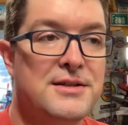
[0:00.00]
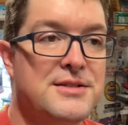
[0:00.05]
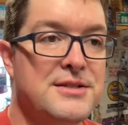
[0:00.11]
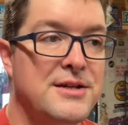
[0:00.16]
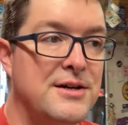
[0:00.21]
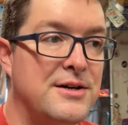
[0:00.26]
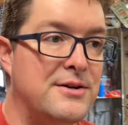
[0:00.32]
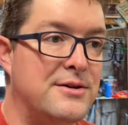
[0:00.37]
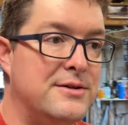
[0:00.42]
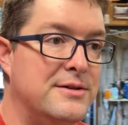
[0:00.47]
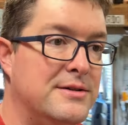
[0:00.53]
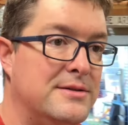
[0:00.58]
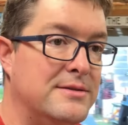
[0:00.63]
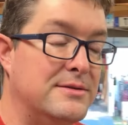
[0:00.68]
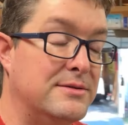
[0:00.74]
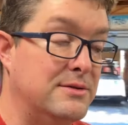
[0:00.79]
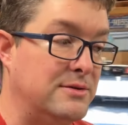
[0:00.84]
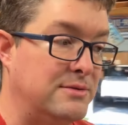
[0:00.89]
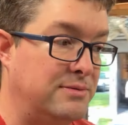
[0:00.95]
So,
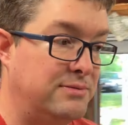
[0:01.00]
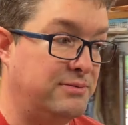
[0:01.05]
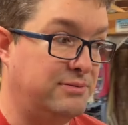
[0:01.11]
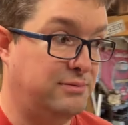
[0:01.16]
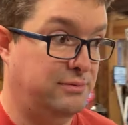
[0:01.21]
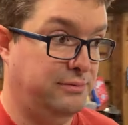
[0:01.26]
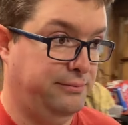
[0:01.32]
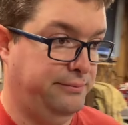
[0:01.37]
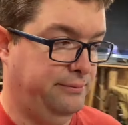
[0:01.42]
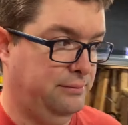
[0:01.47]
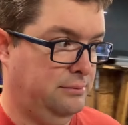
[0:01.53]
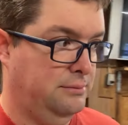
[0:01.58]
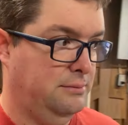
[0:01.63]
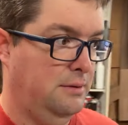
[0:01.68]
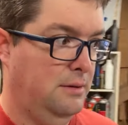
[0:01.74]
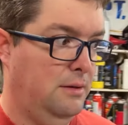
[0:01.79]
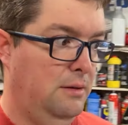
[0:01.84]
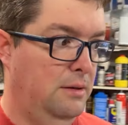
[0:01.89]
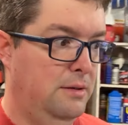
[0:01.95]
oof.
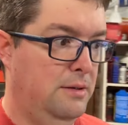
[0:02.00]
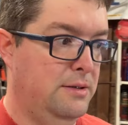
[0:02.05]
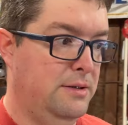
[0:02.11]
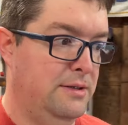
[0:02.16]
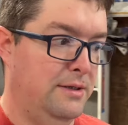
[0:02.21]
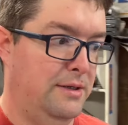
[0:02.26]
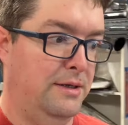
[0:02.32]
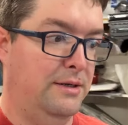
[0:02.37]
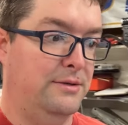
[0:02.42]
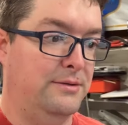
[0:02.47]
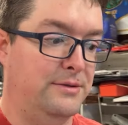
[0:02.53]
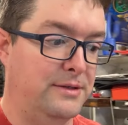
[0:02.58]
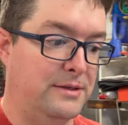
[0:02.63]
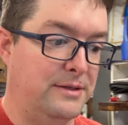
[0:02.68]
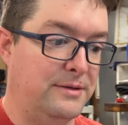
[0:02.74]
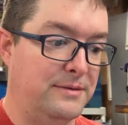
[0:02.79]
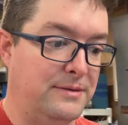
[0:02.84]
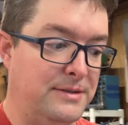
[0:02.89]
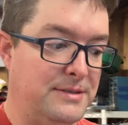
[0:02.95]
I don't think
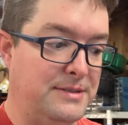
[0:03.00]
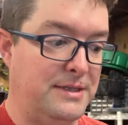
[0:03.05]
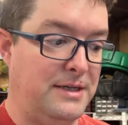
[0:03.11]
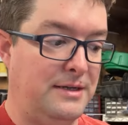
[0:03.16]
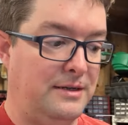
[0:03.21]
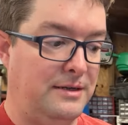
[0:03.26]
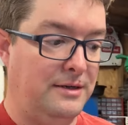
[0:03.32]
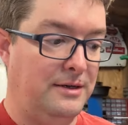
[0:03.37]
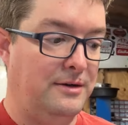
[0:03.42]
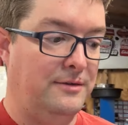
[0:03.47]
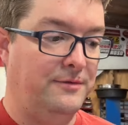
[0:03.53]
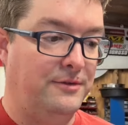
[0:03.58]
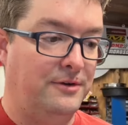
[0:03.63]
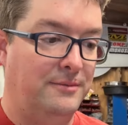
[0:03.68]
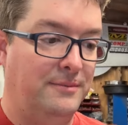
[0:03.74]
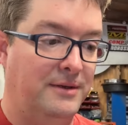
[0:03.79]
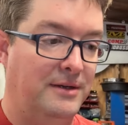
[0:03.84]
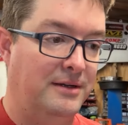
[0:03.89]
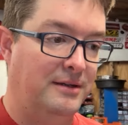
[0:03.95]
I'm going to stand in here for
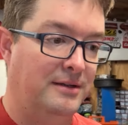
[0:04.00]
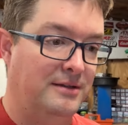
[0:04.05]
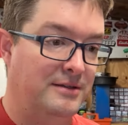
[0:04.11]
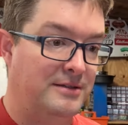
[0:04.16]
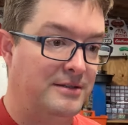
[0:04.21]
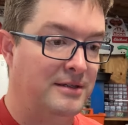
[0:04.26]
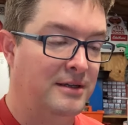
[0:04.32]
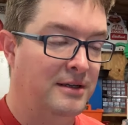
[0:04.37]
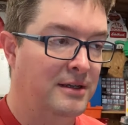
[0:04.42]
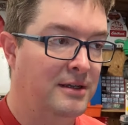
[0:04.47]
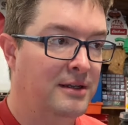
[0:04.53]
a minute because